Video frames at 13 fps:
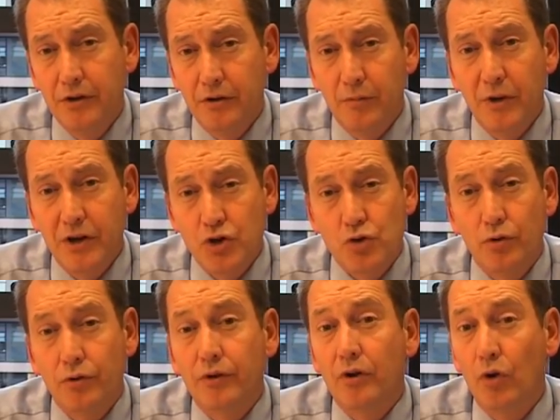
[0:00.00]
to make
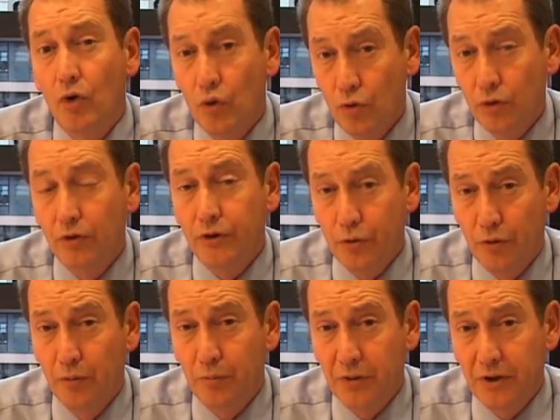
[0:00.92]
sure that all
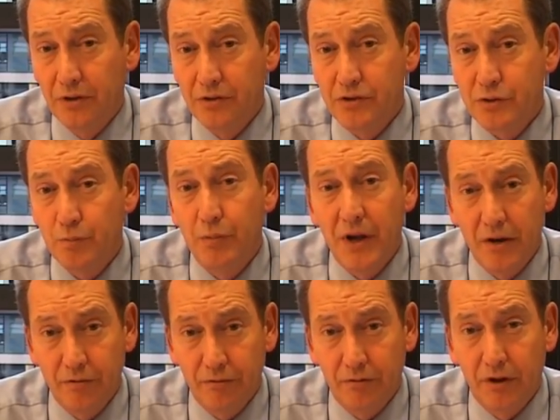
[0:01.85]
Europeans
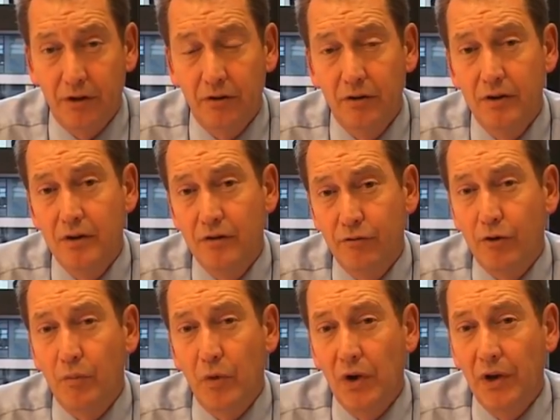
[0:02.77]
benefit
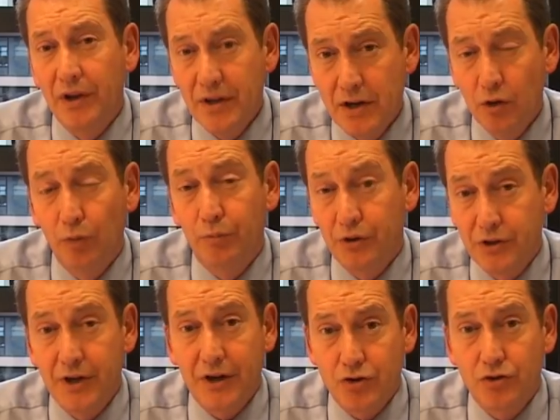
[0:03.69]
from the legal
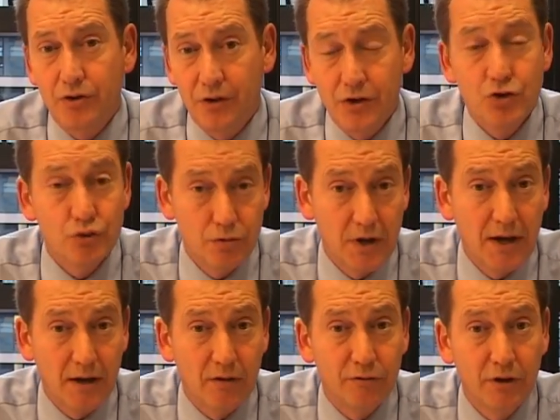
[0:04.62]
protection they should
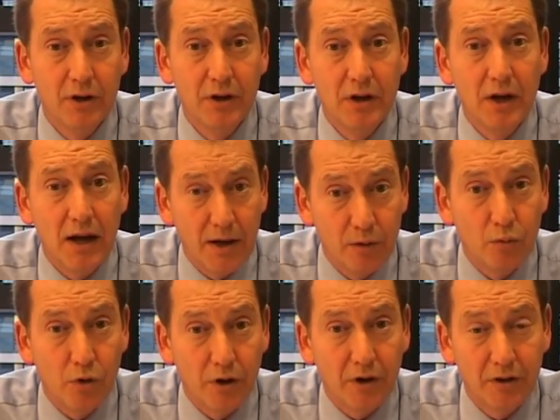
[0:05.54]
have
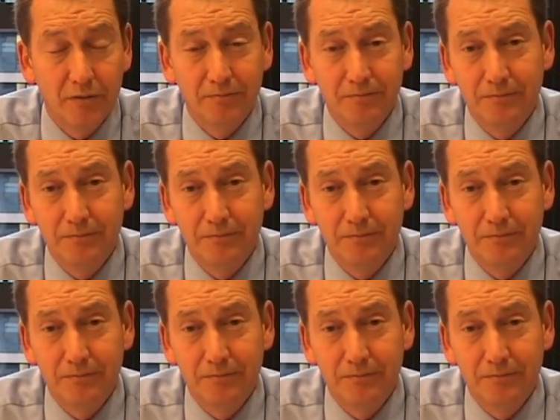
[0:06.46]
at work.